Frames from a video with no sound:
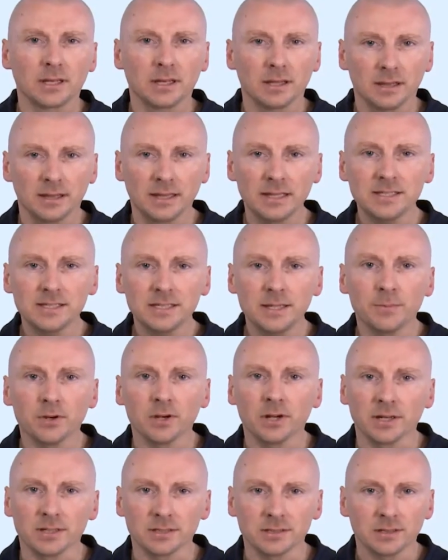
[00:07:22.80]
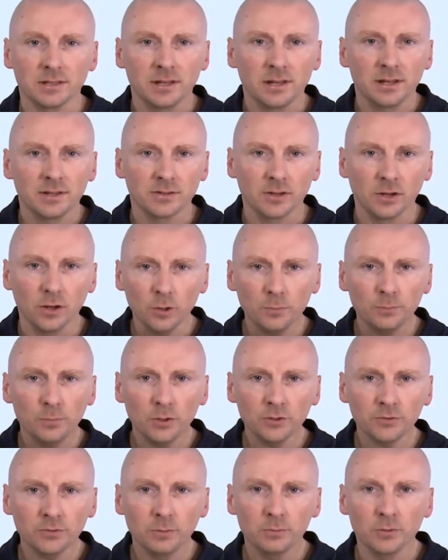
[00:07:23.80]
Let's summarize. The
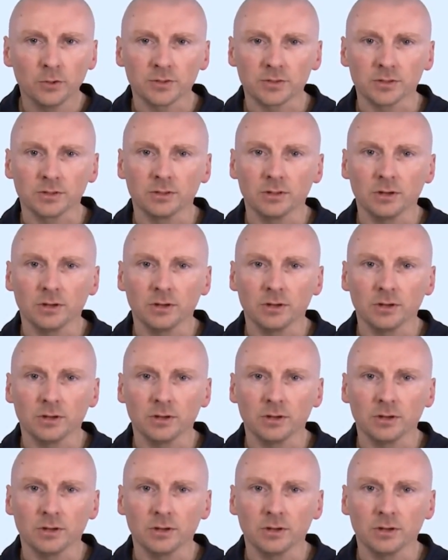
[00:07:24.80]
LOCC-Box from Luetze